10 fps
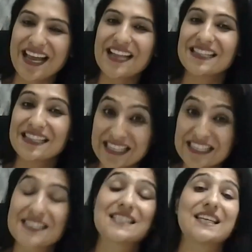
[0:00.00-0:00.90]
And
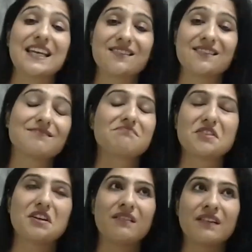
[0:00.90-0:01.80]
this in
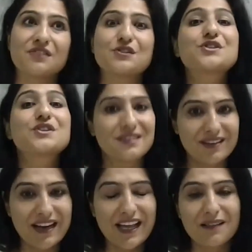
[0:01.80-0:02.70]

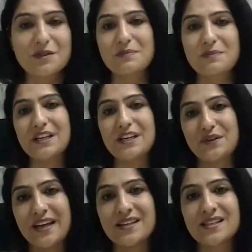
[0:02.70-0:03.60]
return helps me
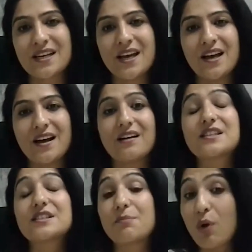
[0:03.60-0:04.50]
create a
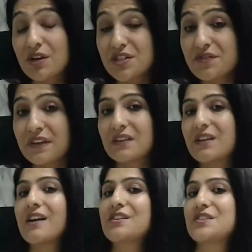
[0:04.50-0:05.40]
supportive and
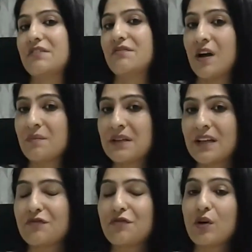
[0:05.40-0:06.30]
encouraging environment
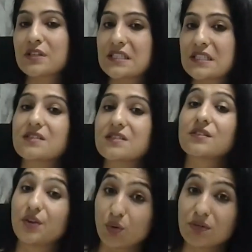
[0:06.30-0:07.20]
that fosters
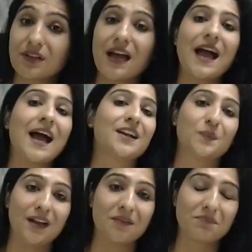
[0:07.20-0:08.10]
growth and
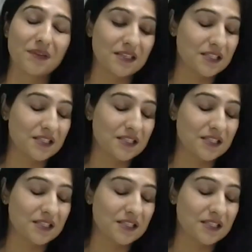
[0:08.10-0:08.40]
development.